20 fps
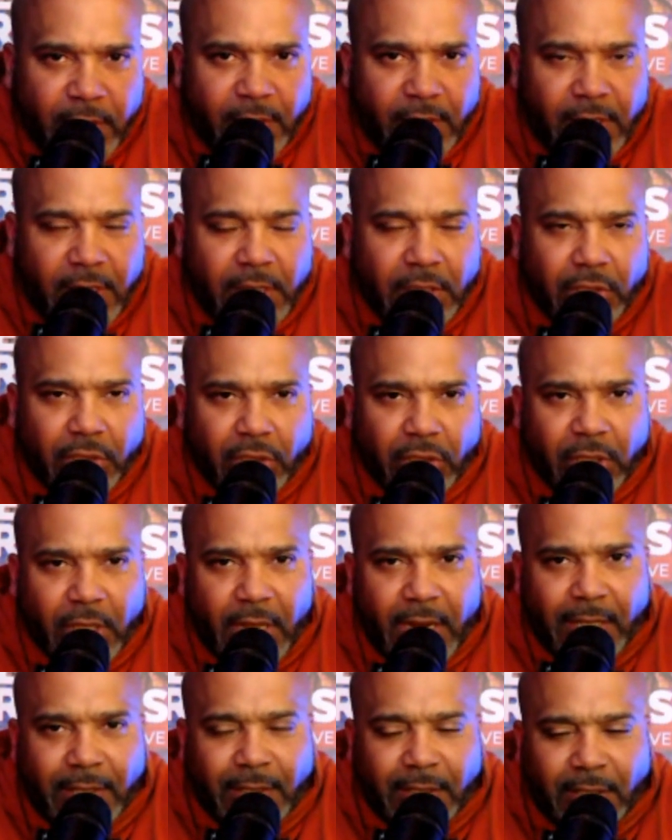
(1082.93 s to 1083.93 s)
teacher. Shout
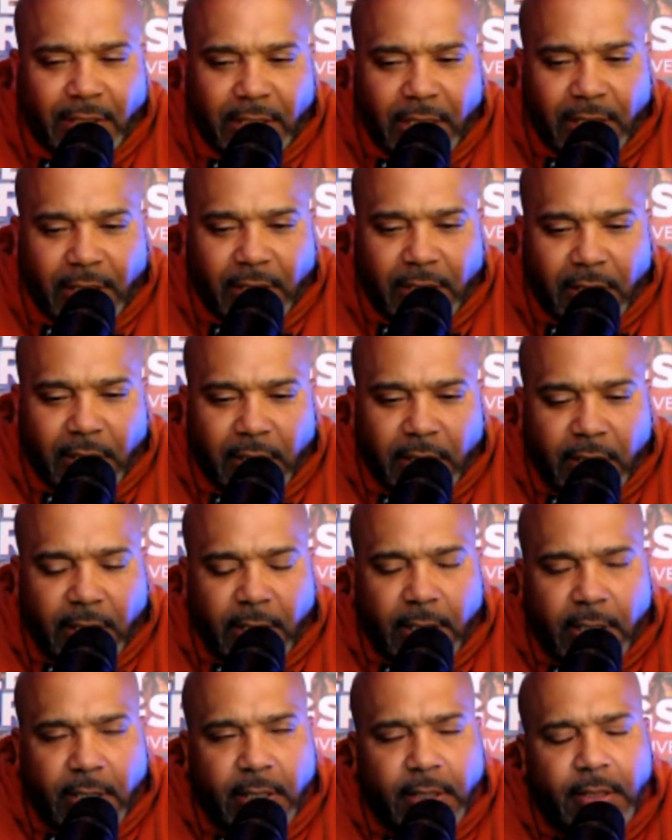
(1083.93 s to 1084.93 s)
out to Jason Lee.
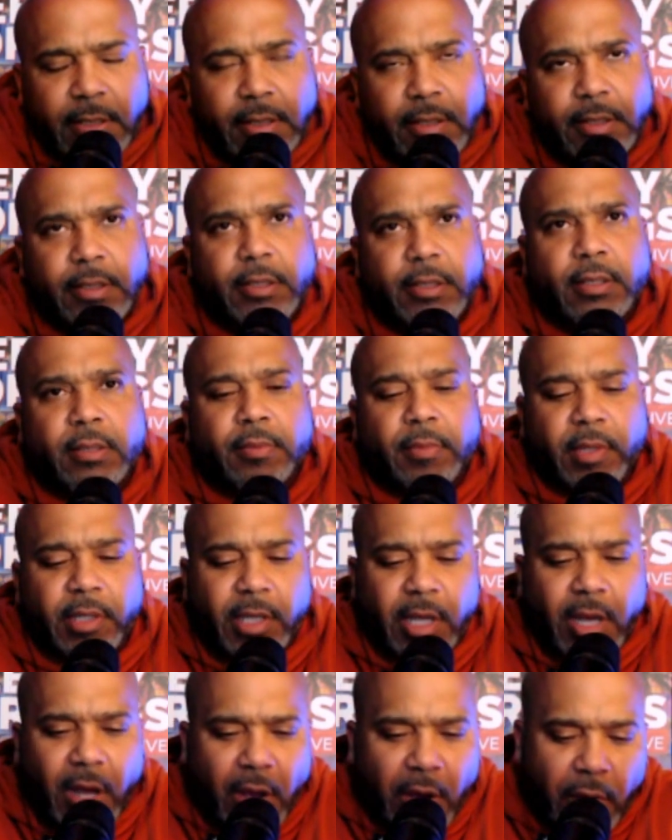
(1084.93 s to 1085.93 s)
But
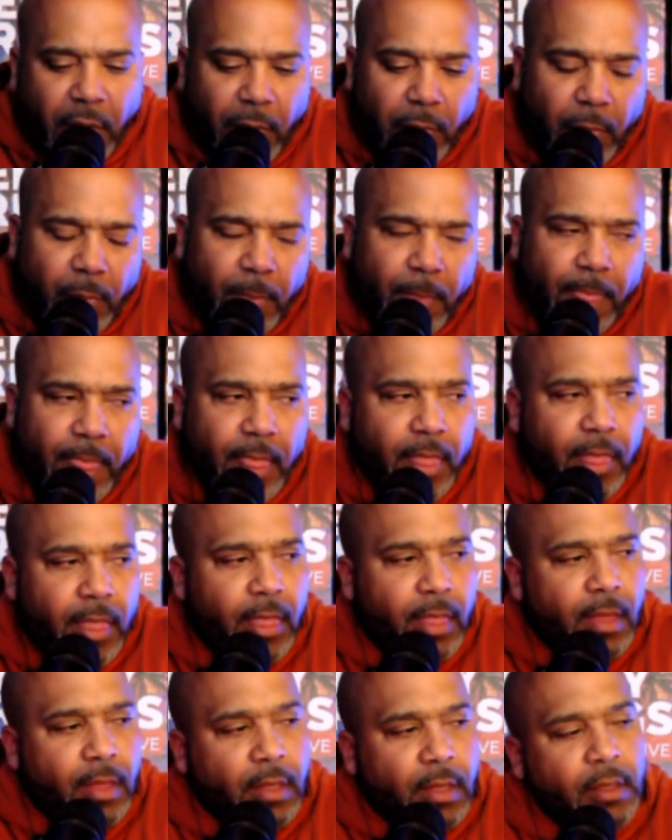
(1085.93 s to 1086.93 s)
yo,
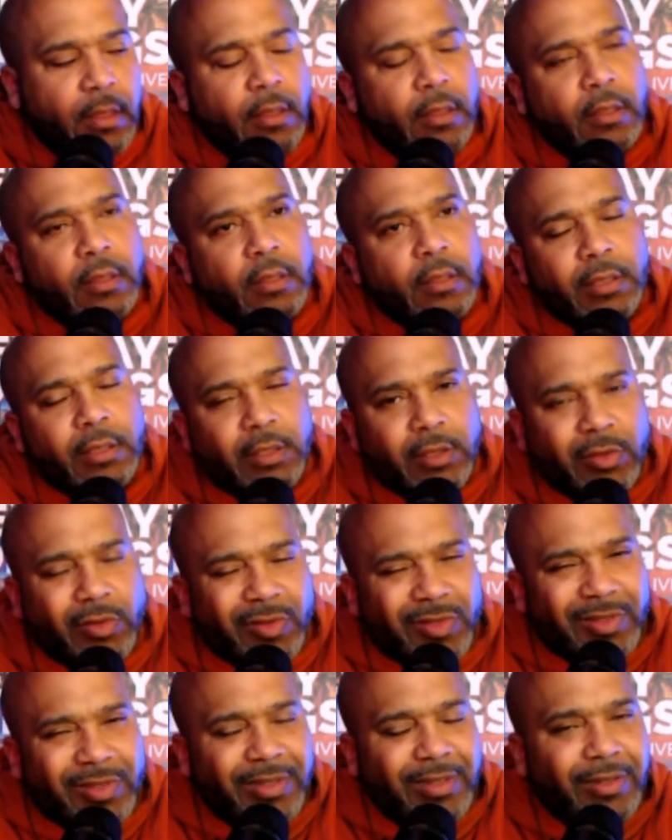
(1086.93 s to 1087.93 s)
this is
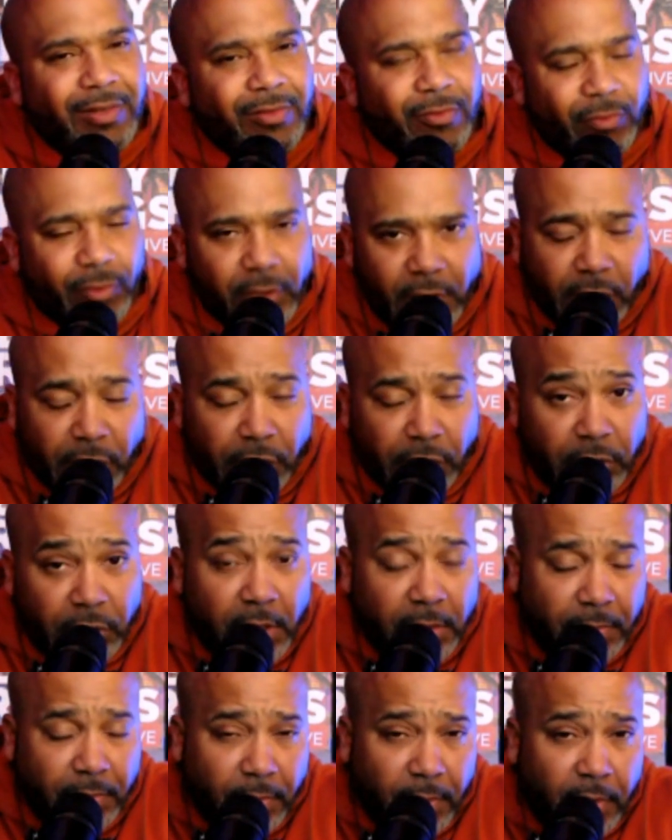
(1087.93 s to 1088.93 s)
real shit,
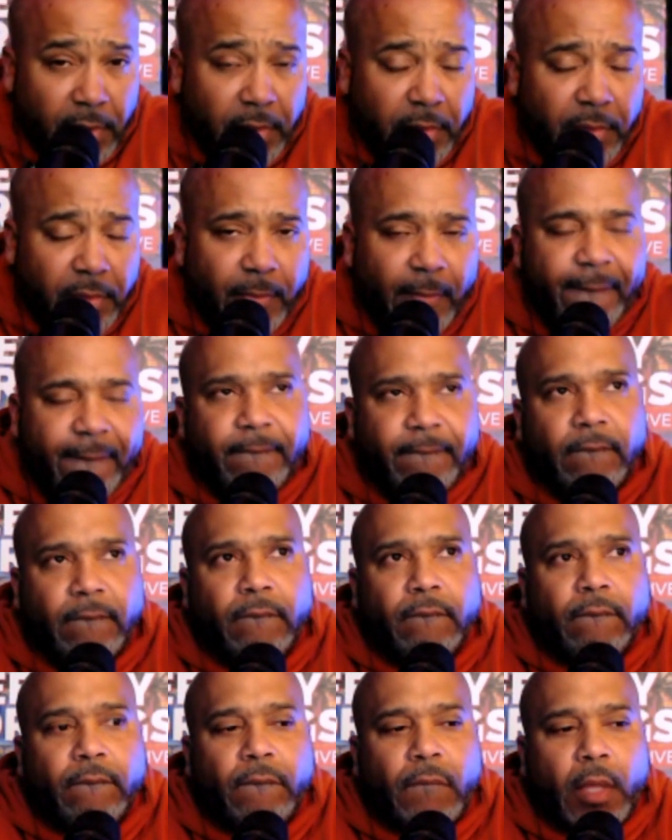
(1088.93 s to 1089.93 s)
bro.
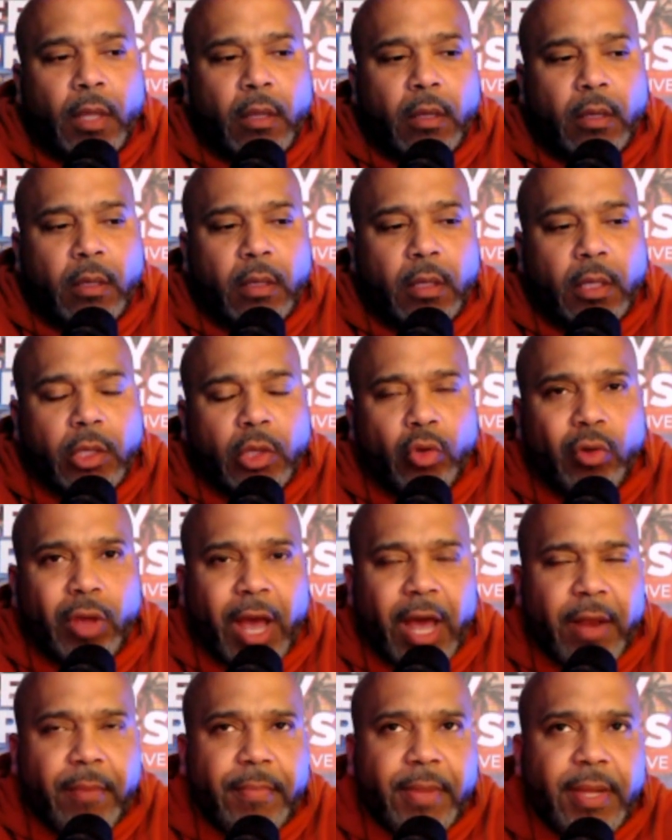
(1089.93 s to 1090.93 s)
You got to
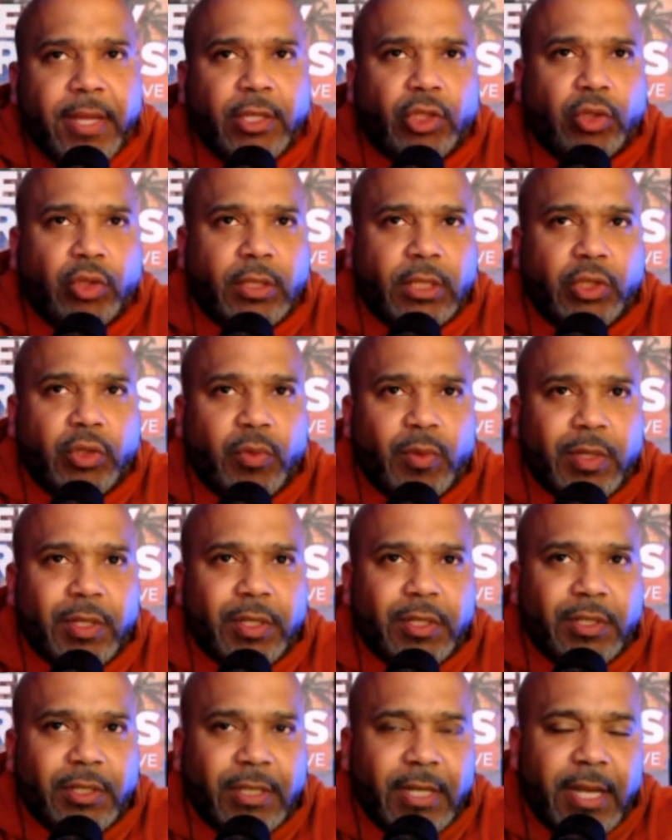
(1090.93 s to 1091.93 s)
make sure that you
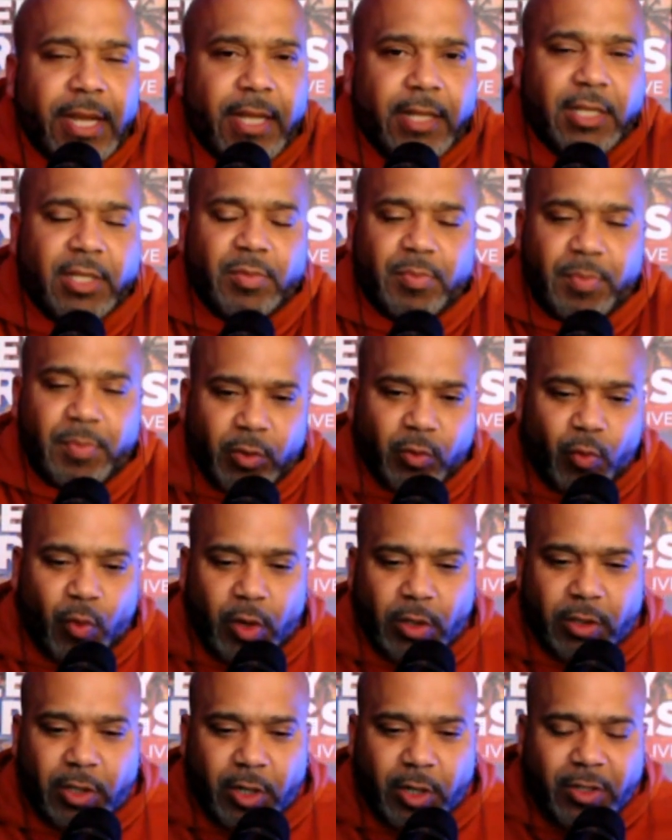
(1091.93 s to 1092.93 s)
understand this bitch wants her
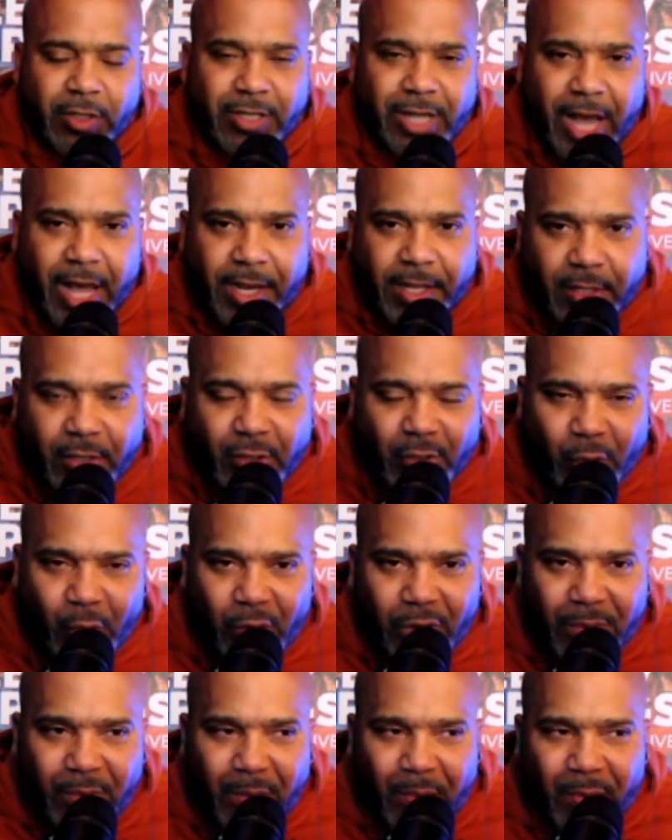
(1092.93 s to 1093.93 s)
side of the story to be
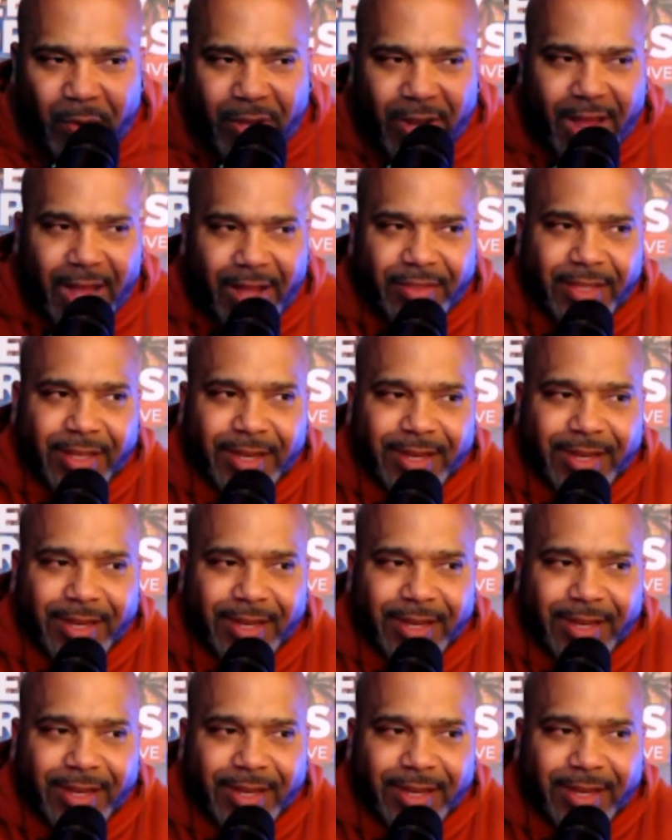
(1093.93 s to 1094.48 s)
put out there.